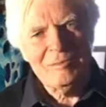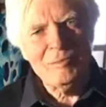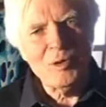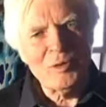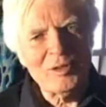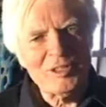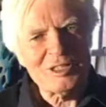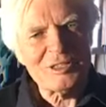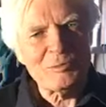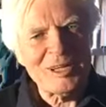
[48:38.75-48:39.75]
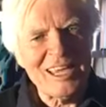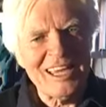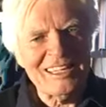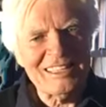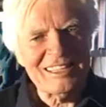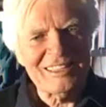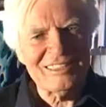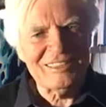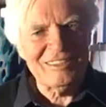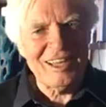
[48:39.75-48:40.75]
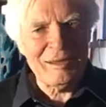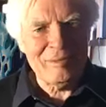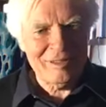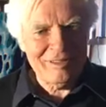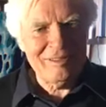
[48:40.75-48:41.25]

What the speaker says: more than just the weekend to do that, but